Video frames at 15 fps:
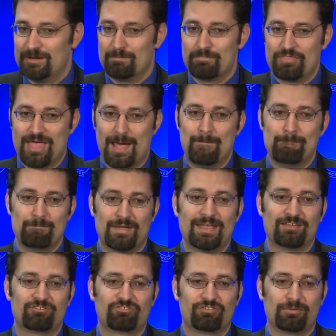that
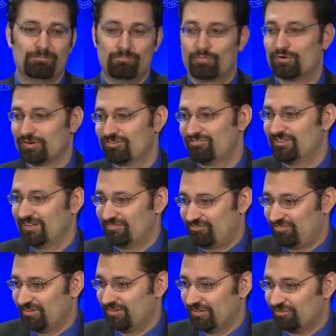makes more sense
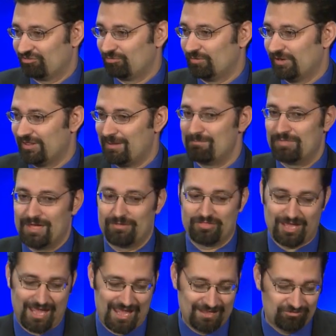than this one,
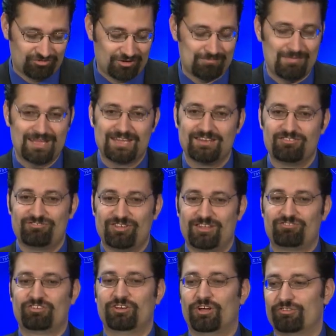that ends up making
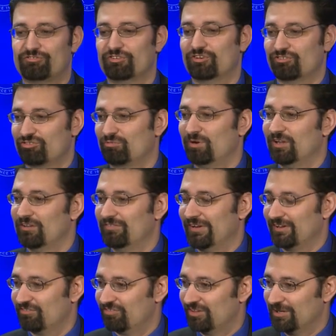sense and also
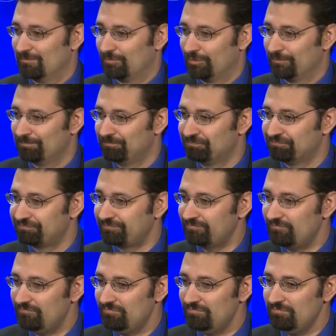disqualifies the unborn.
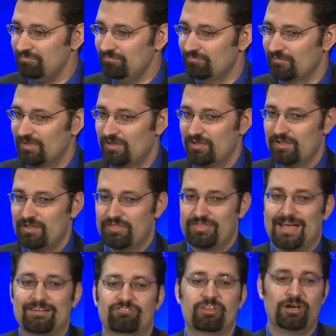
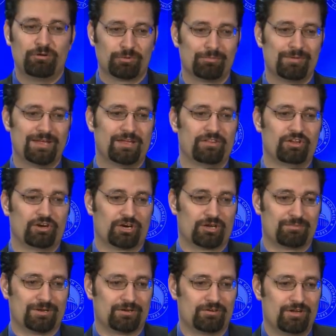That's how we're making the
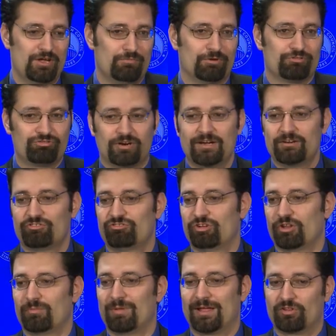argument. We're trying to show
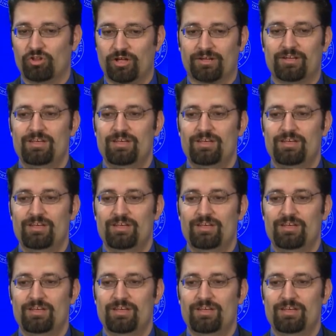them, like, look,